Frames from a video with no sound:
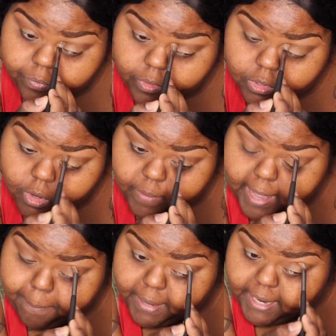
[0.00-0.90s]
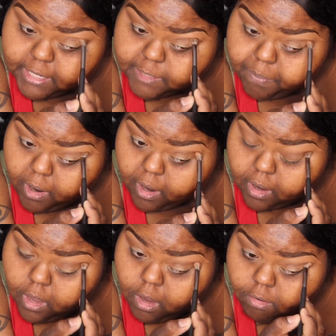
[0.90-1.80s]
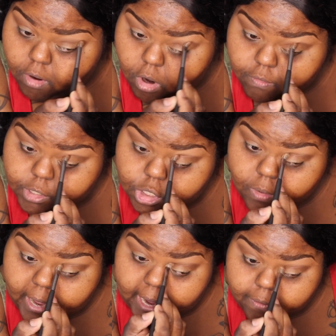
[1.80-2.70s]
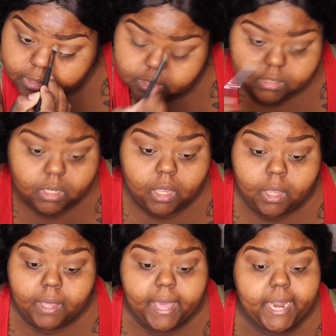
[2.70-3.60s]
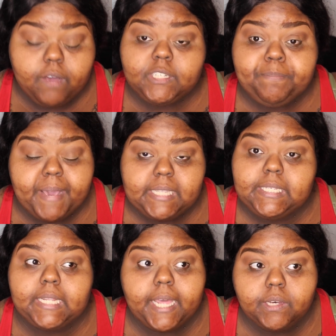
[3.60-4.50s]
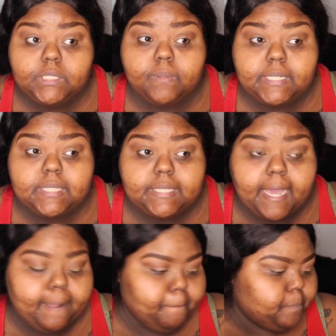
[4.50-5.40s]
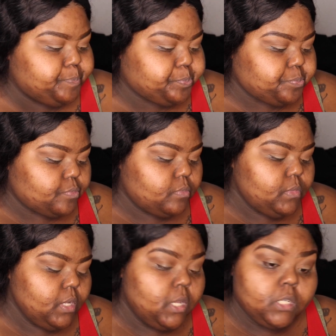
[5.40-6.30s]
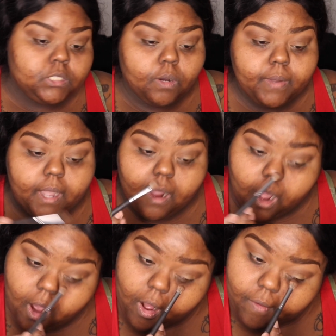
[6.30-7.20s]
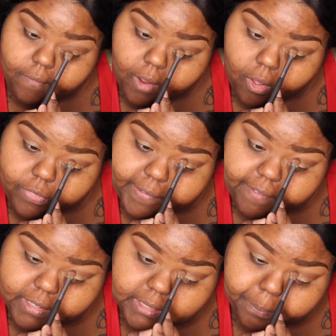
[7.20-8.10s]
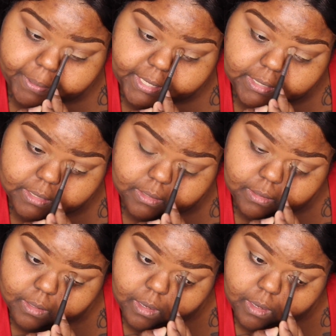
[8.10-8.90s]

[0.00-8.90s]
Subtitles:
So we had been at this park for over 2 hours, and it was a waste of time. So we're all 3 of us are pissed.